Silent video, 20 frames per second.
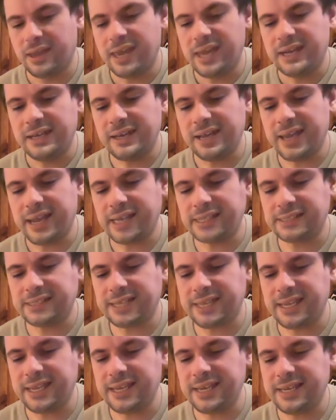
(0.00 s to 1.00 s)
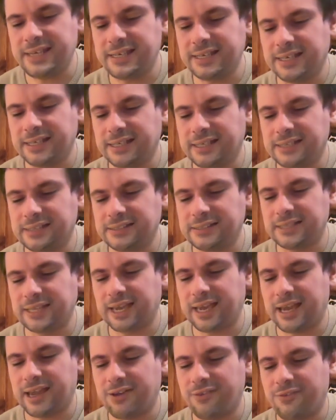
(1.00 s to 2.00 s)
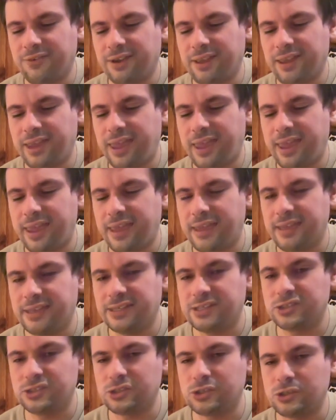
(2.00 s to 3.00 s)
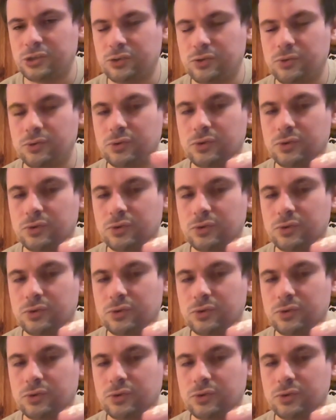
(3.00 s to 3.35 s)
Next, he does carry his two